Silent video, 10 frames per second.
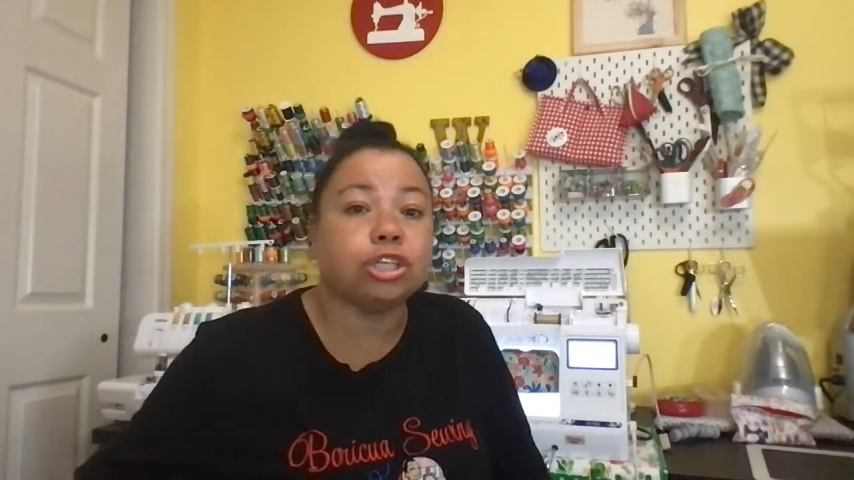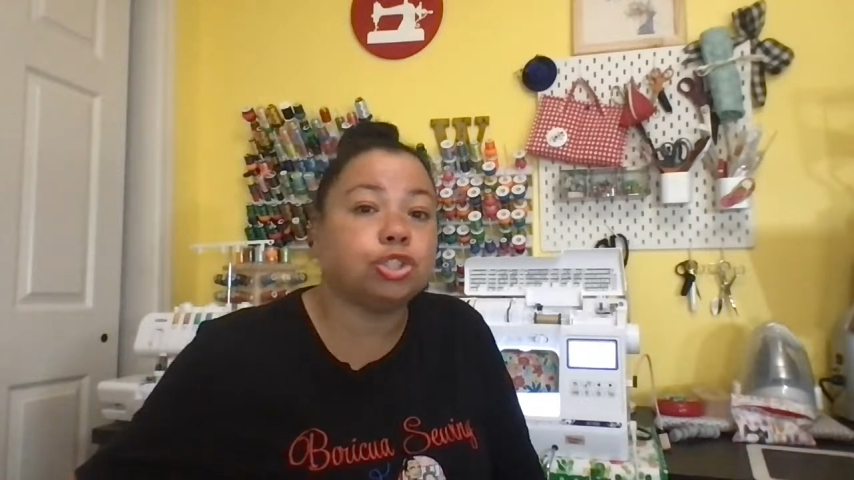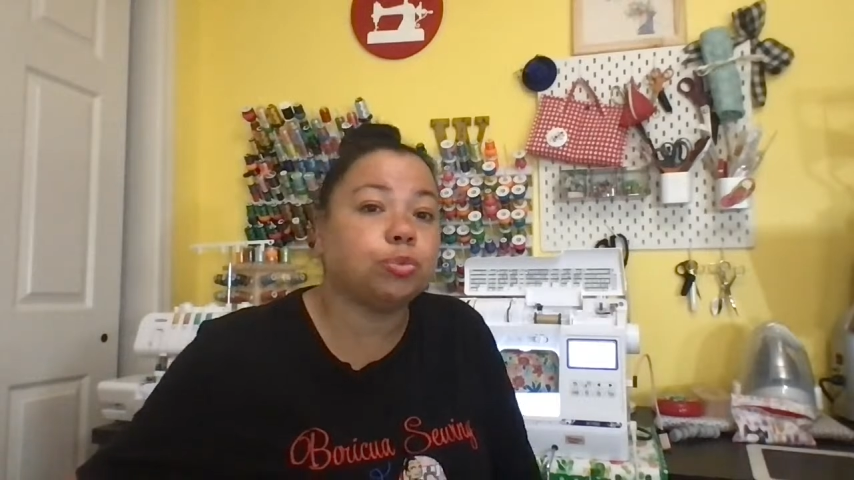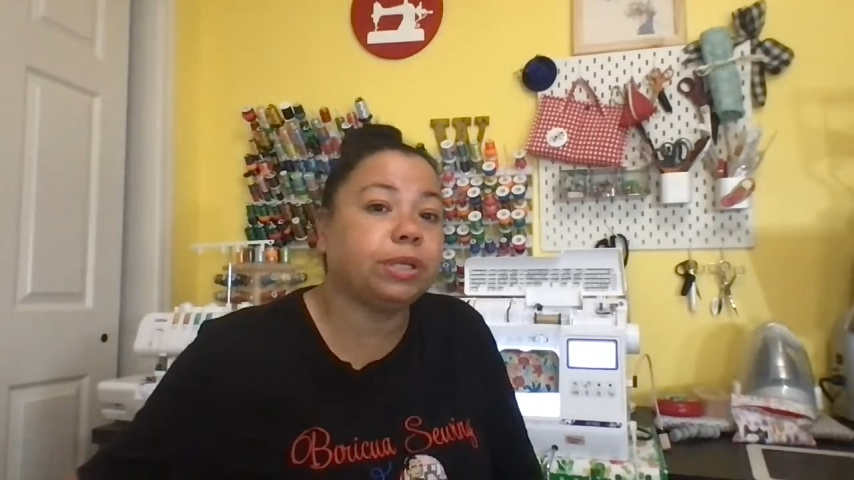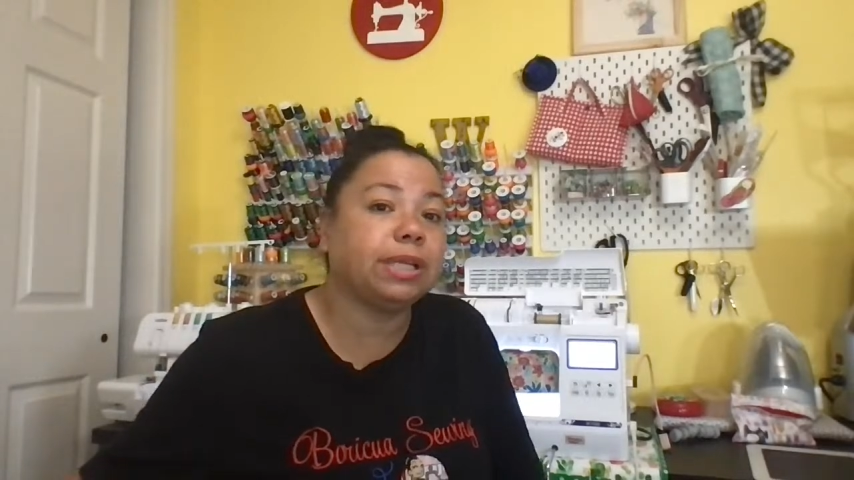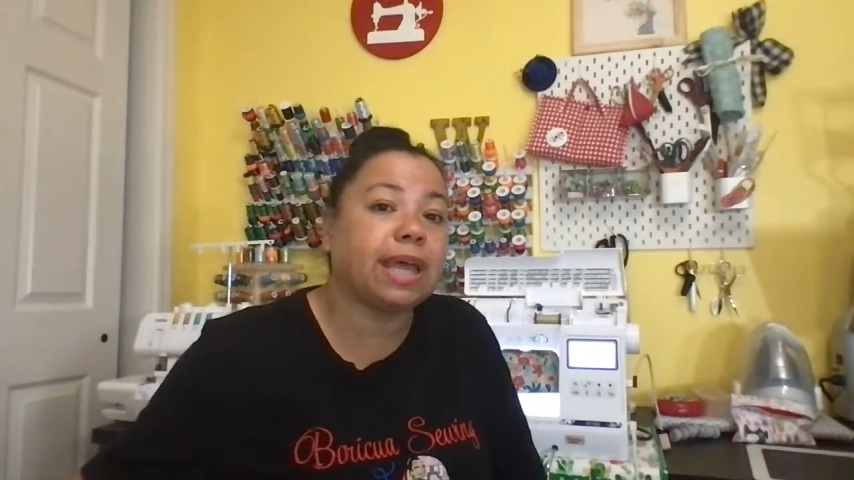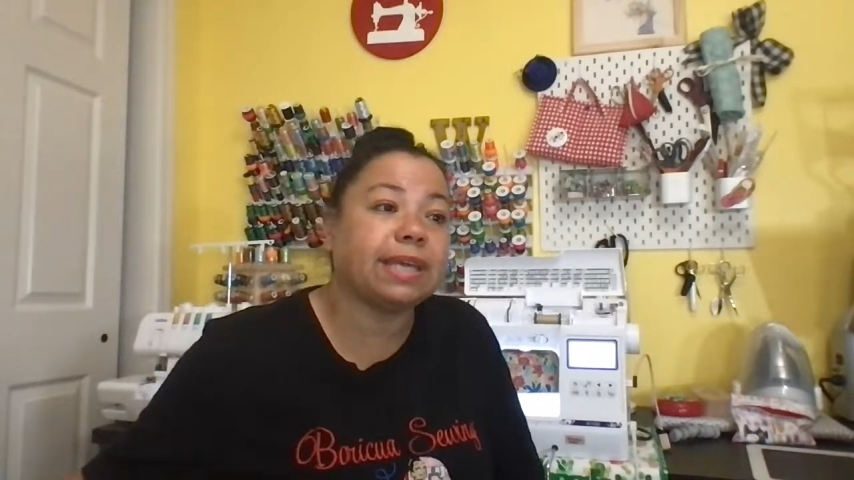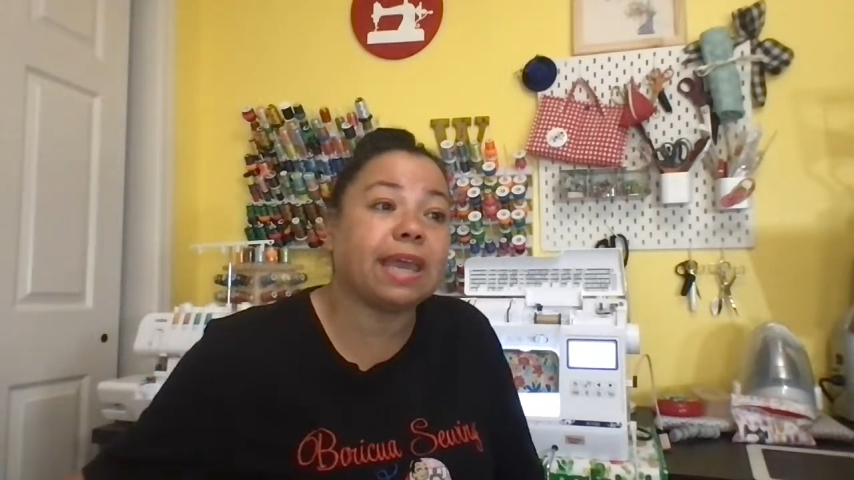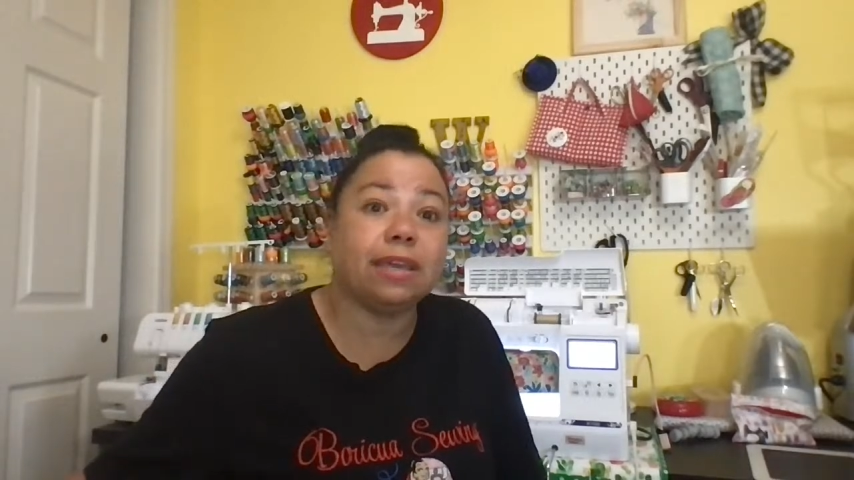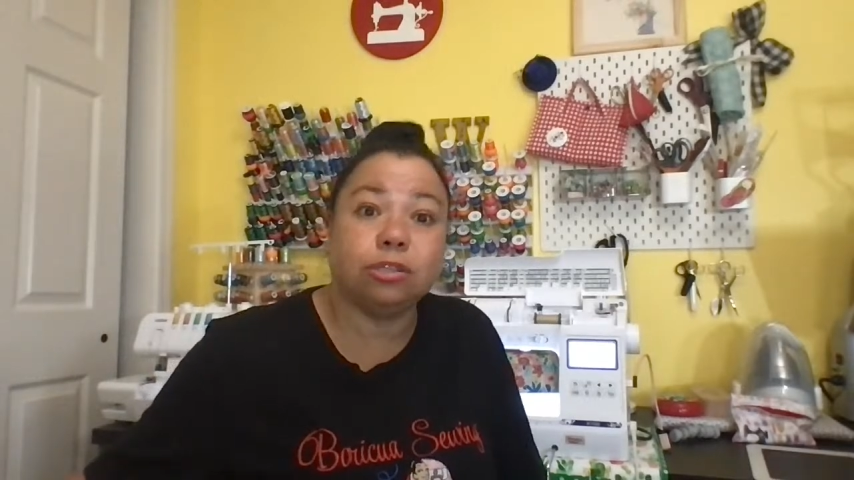doing
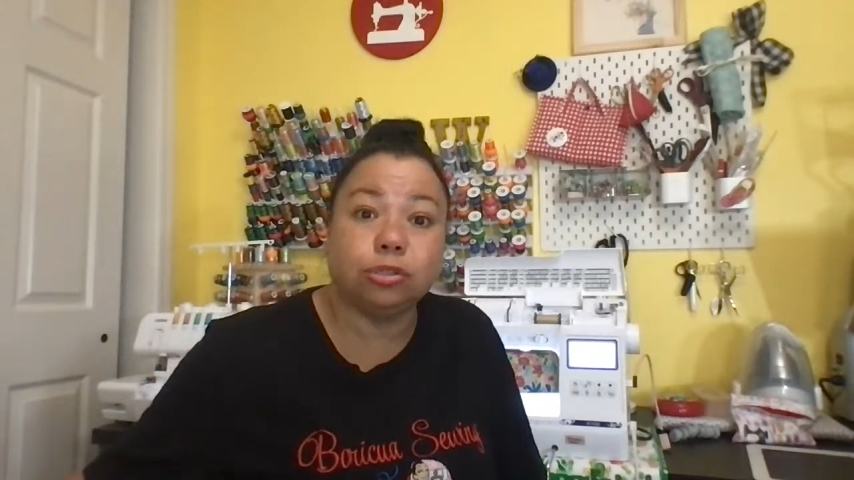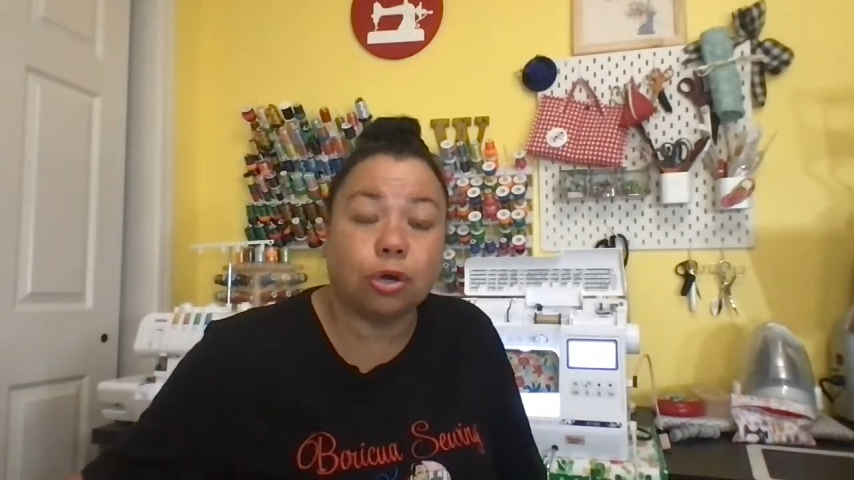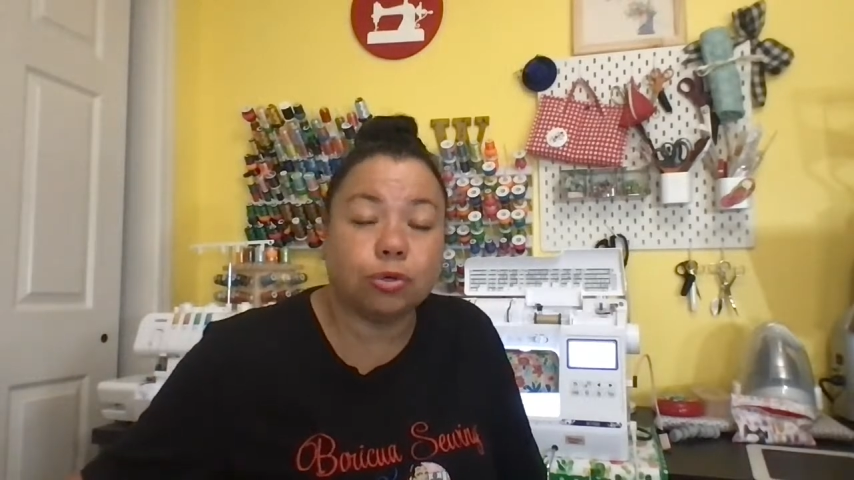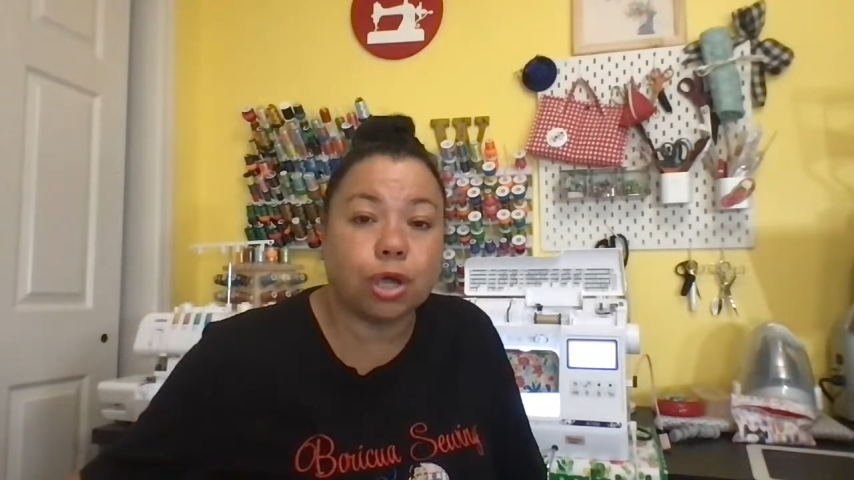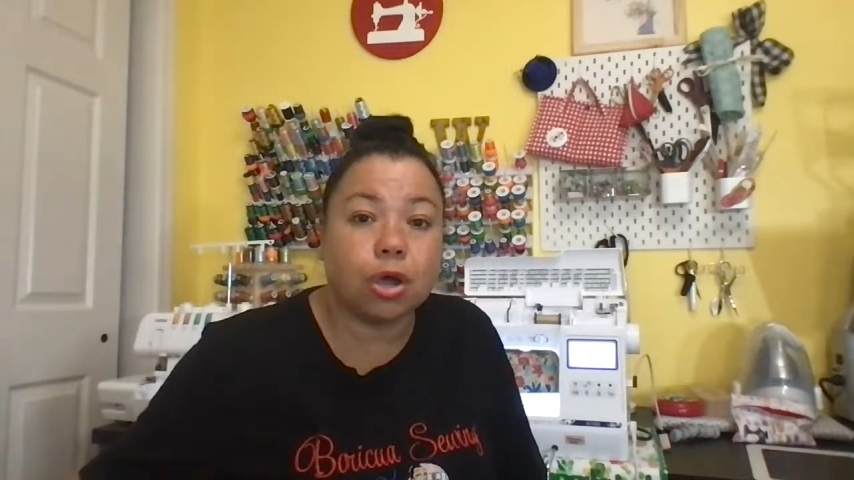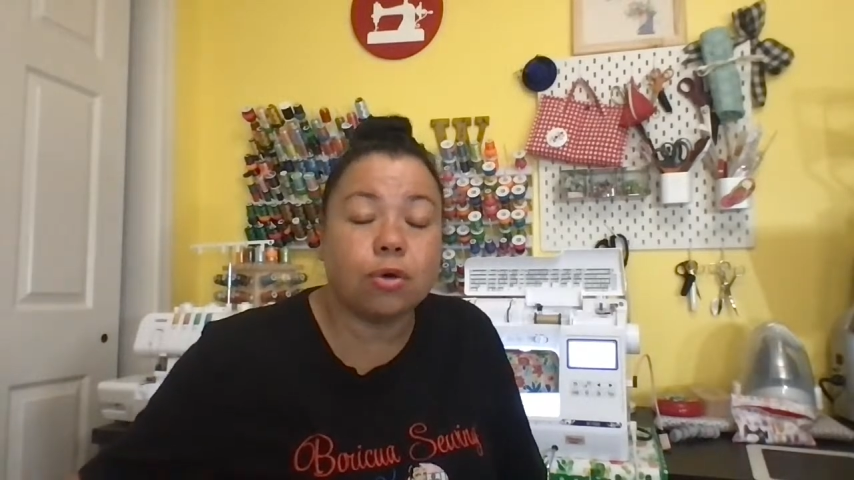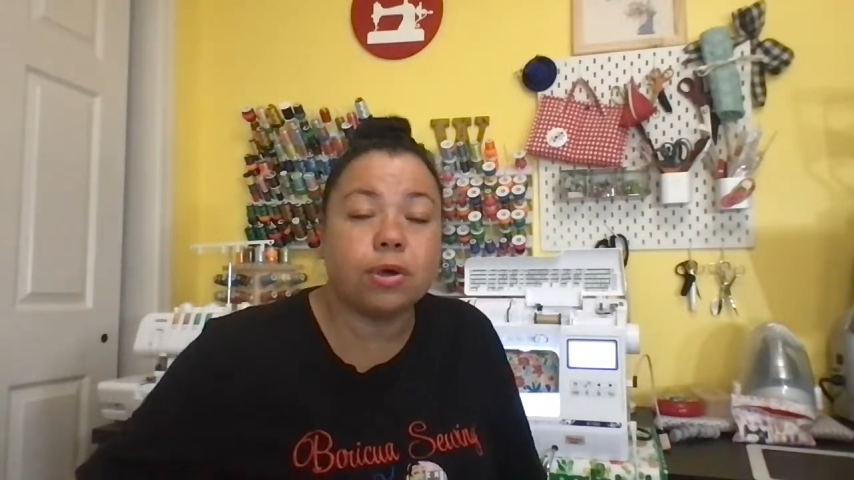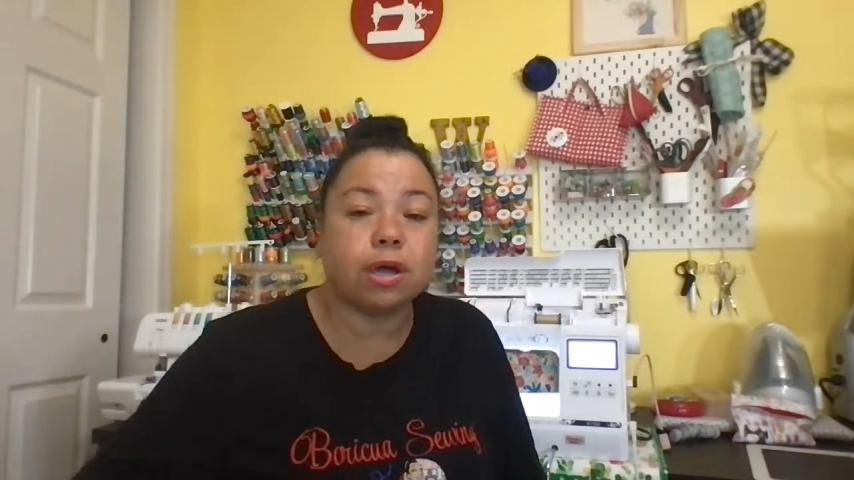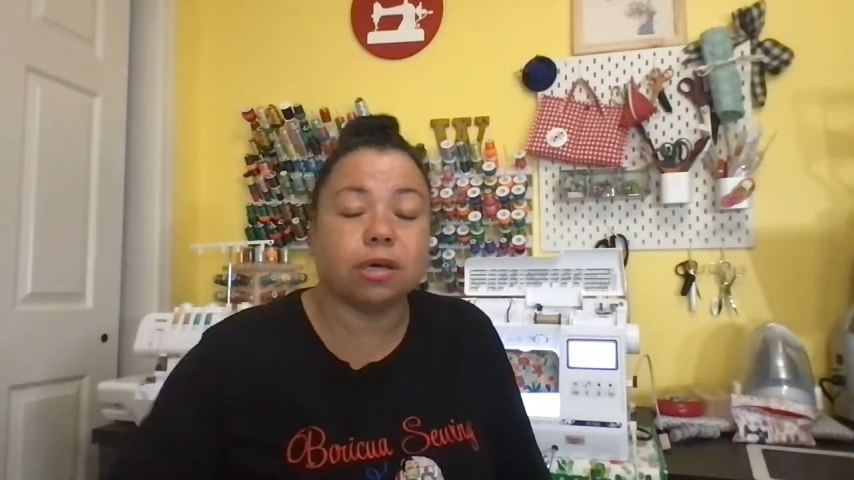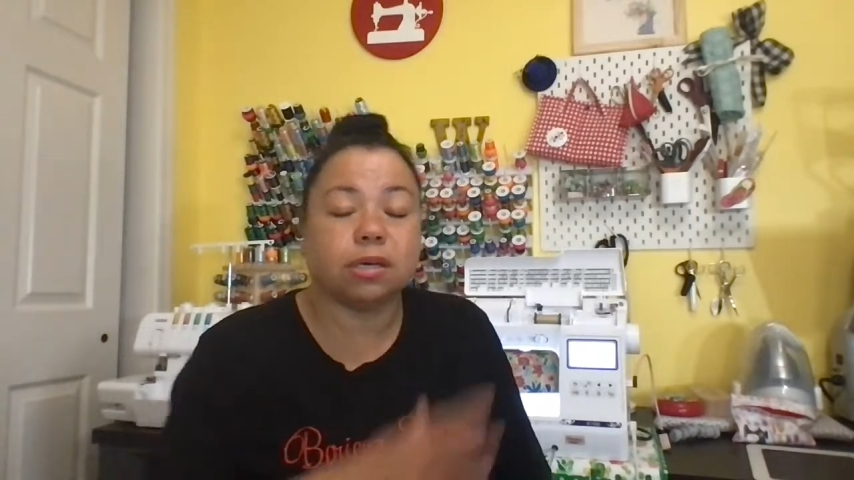like a logo